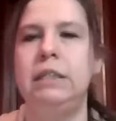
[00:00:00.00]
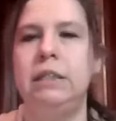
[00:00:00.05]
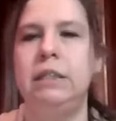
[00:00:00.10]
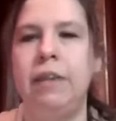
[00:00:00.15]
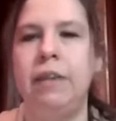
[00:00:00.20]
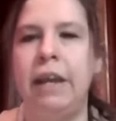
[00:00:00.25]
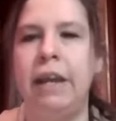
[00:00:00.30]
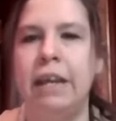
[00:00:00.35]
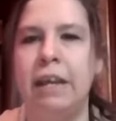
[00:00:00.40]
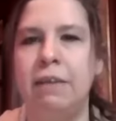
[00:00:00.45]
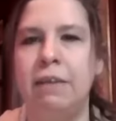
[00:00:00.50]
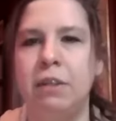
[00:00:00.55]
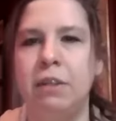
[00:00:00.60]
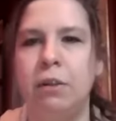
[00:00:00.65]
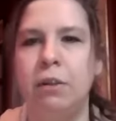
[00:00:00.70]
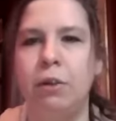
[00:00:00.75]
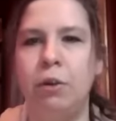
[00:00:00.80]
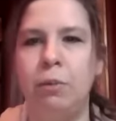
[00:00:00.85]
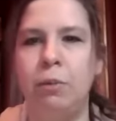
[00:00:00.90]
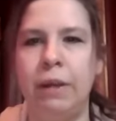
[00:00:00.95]
that gives a
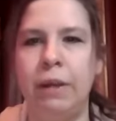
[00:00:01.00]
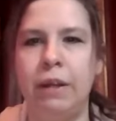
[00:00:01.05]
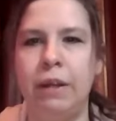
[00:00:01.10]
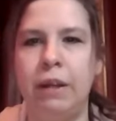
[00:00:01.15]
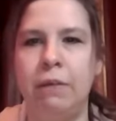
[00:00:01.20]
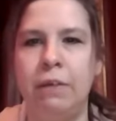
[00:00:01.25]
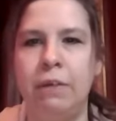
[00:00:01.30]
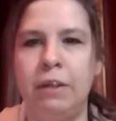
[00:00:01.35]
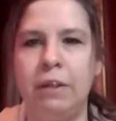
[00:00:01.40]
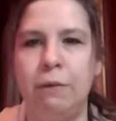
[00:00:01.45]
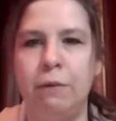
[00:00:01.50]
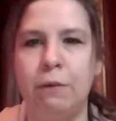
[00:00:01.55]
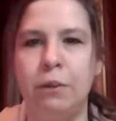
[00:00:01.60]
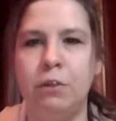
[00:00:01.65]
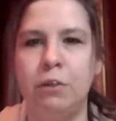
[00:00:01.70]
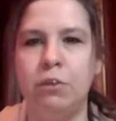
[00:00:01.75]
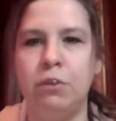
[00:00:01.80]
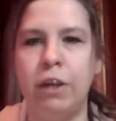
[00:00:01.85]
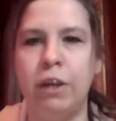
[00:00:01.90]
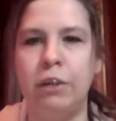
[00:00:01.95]
little bit of a different
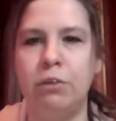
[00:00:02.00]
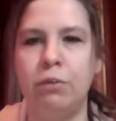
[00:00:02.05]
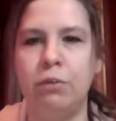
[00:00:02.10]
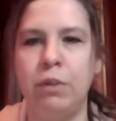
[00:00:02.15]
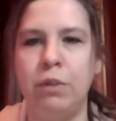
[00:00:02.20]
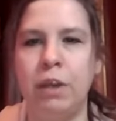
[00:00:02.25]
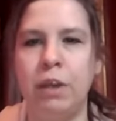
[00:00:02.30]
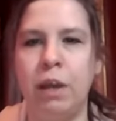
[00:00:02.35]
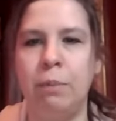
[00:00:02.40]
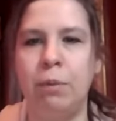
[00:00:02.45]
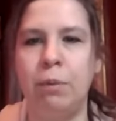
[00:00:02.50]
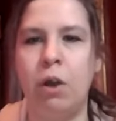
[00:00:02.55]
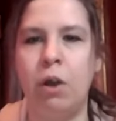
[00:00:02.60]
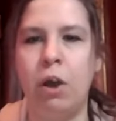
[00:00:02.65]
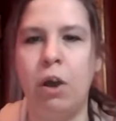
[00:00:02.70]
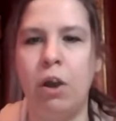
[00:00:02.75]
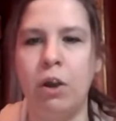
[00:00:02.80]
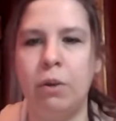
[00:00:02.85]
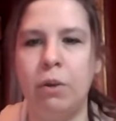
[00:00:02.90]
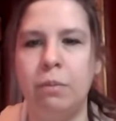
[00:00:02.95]
stretch through the upper
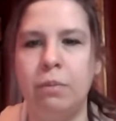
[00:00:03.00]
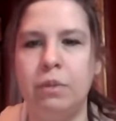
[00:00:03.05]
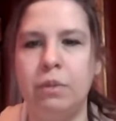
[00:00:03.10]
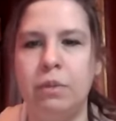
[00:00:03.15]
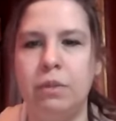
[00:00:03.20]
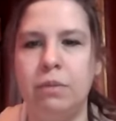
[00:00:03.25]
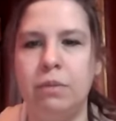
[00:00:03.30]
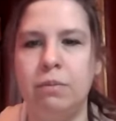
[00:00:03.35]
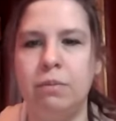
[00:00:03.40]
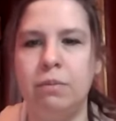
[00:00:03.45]
arms.